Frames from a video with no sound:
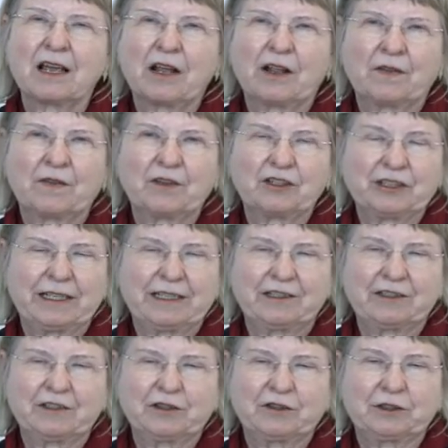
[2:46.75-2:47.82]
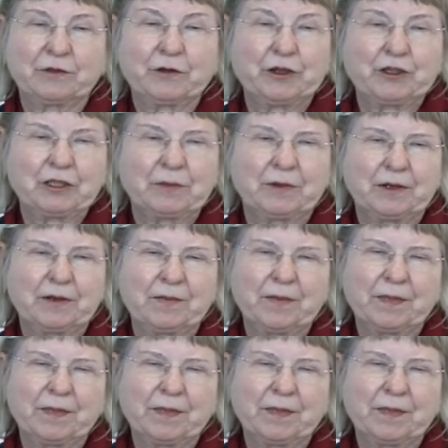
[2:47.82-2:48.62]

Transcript: and the changes are reversible.